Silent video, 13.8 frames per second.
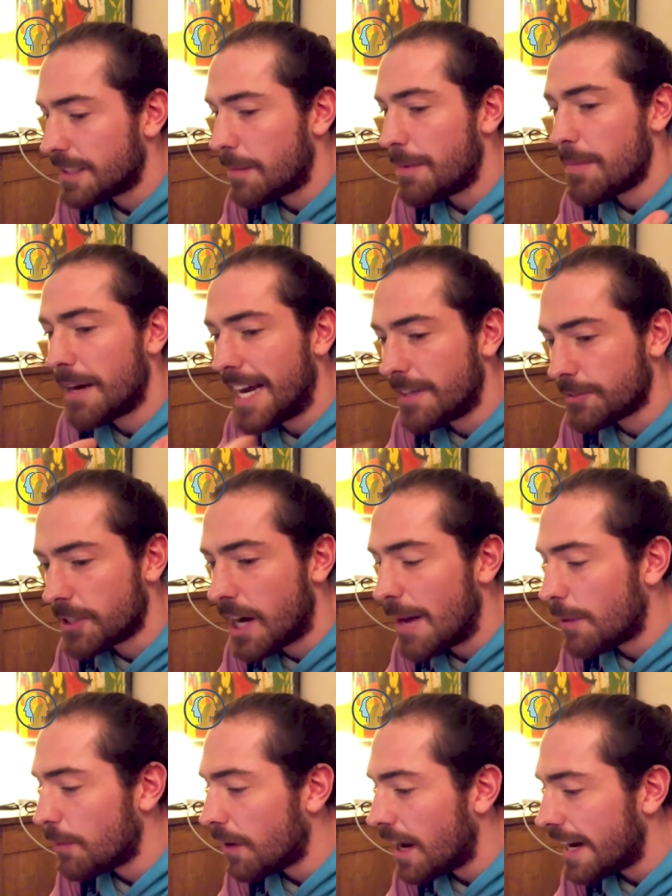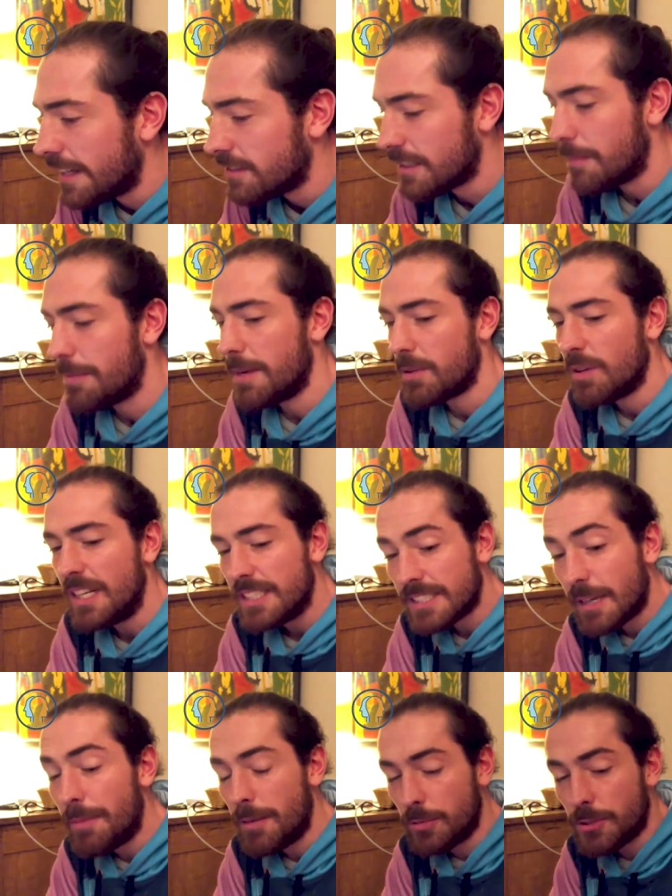Some people have diary writing. Some people
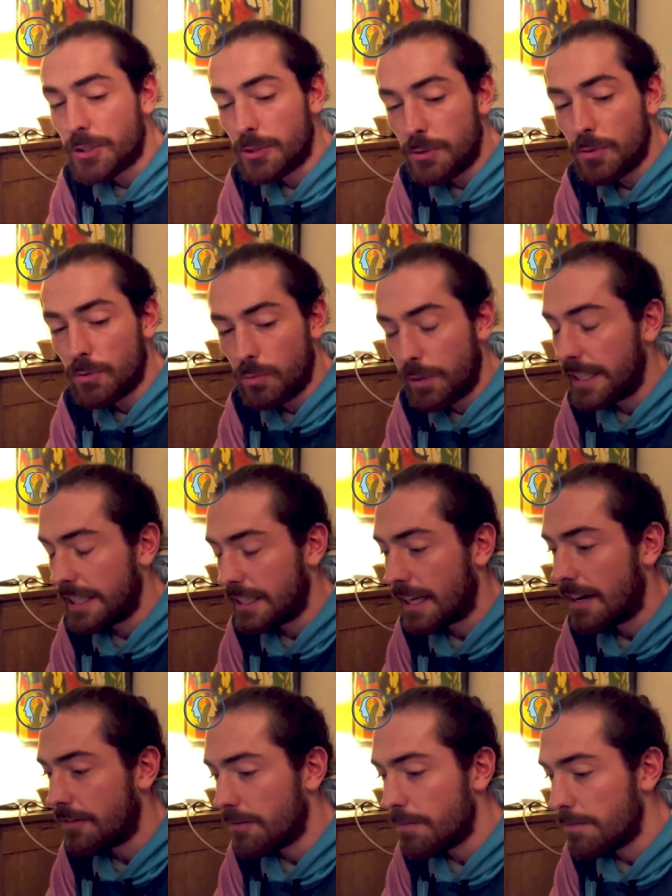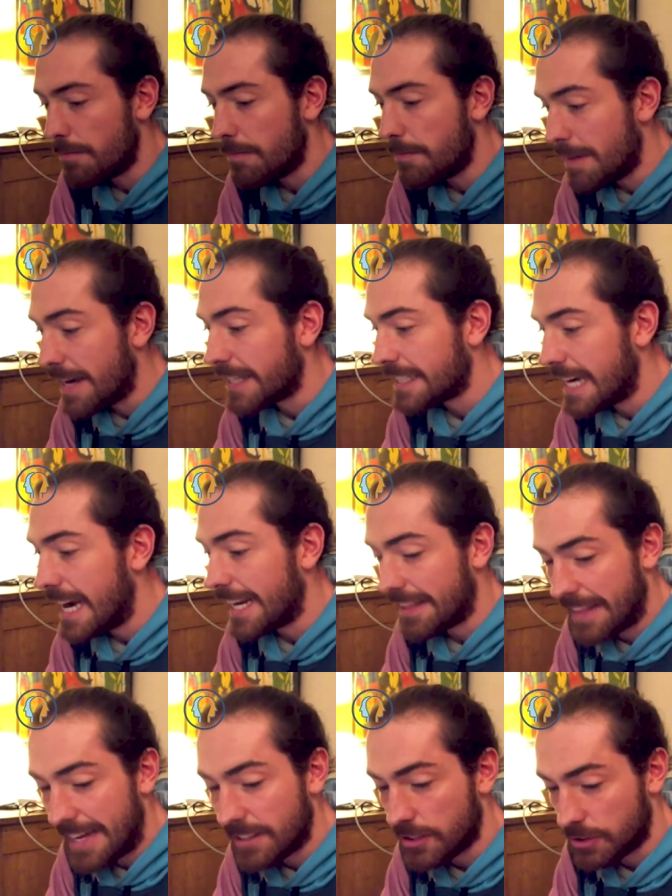some people do really love meditating,
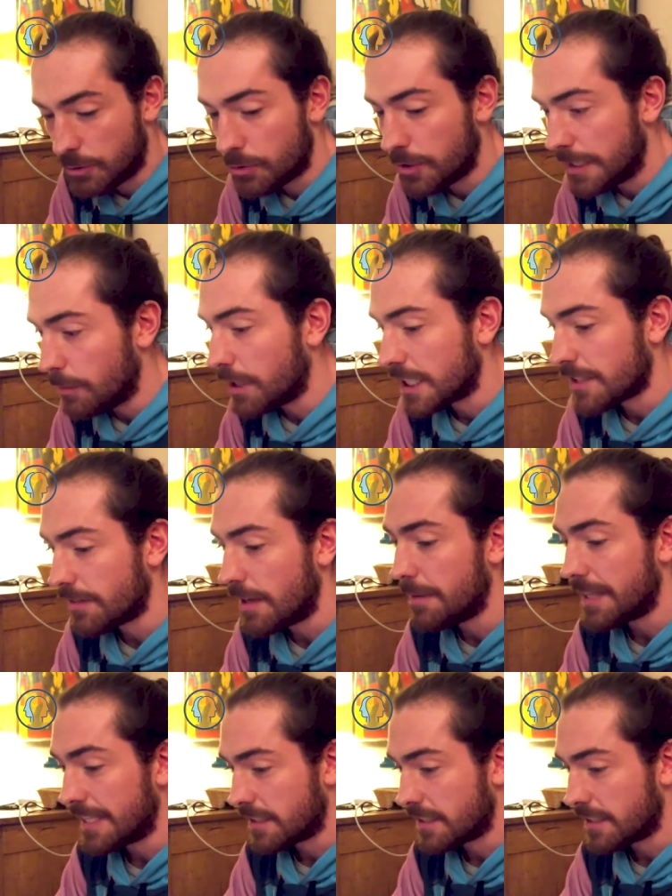and that just truly works for them.